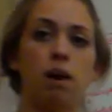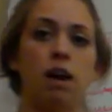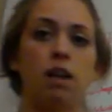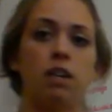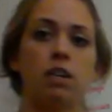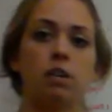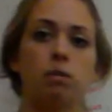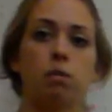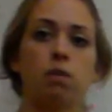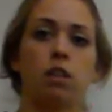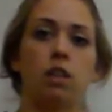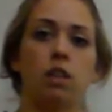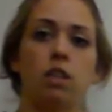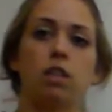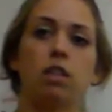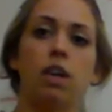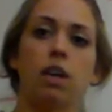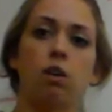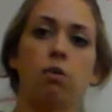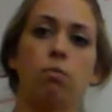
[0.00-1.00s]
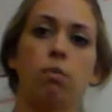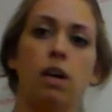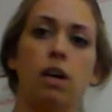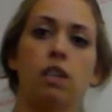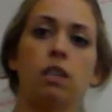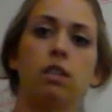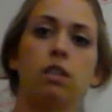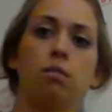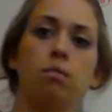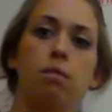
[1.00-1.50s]
bodies within the
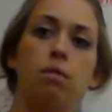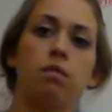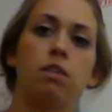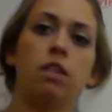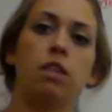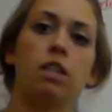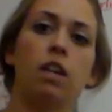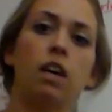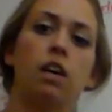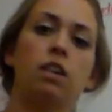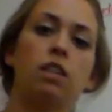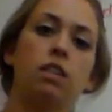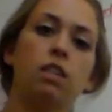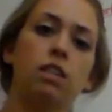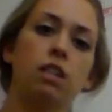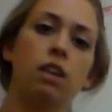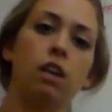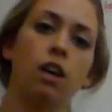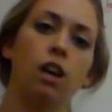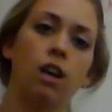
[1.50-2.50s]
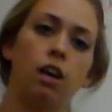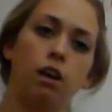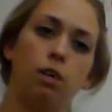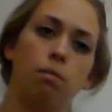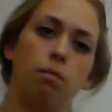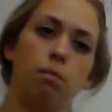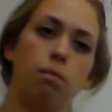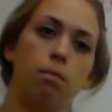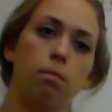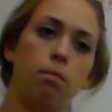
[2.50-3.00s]
cytoplasm of the cells,
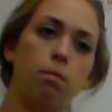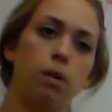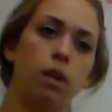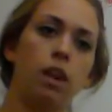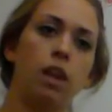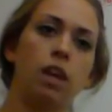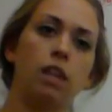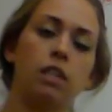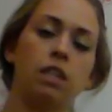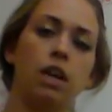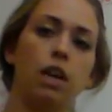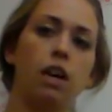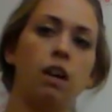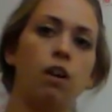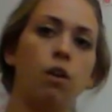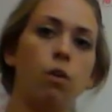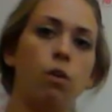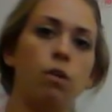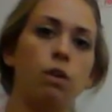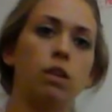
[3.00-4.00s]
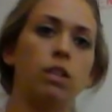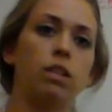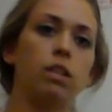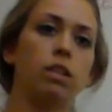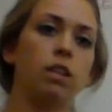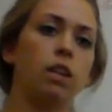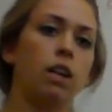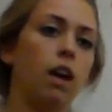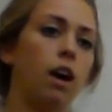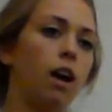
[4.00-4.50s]
but that's not
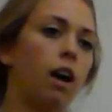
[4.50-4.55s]
always